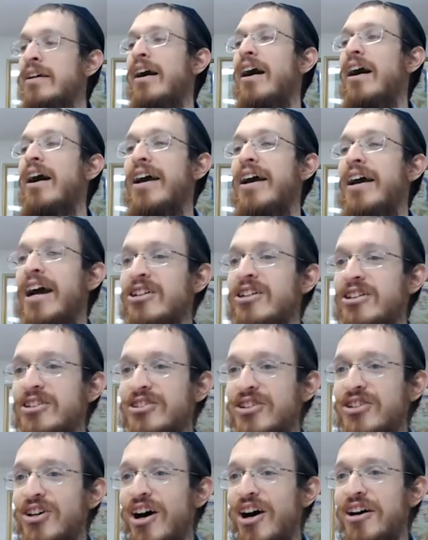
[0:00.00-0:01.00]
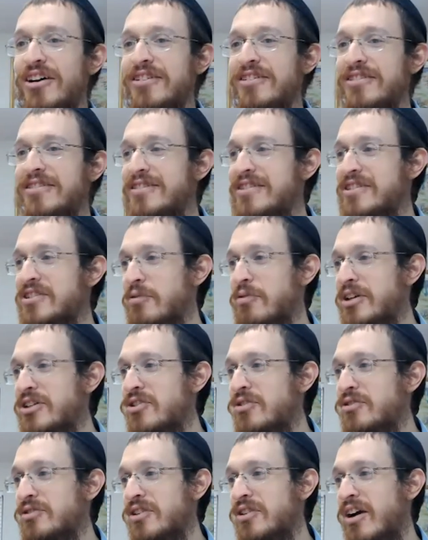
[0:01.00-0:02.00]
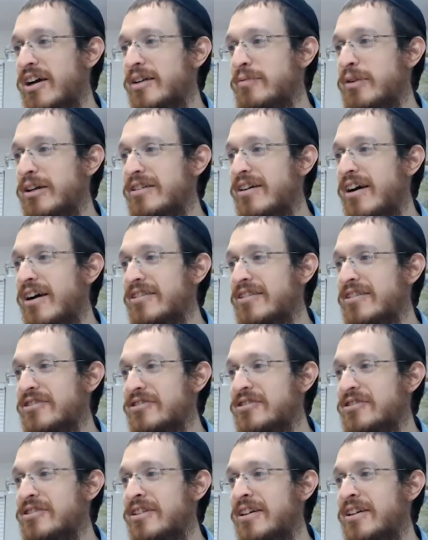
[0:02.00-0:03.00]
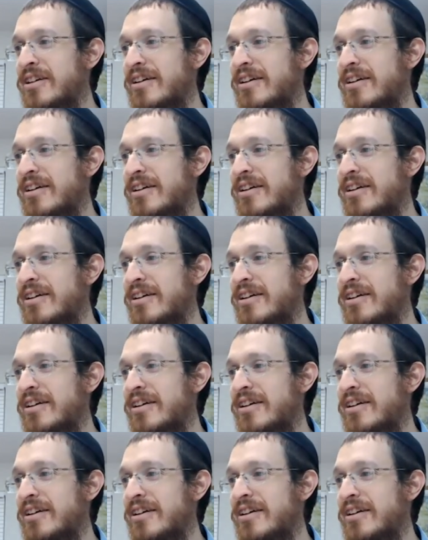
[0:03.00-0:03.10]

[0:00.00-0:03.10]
I actually saw this great joke talking about doctors.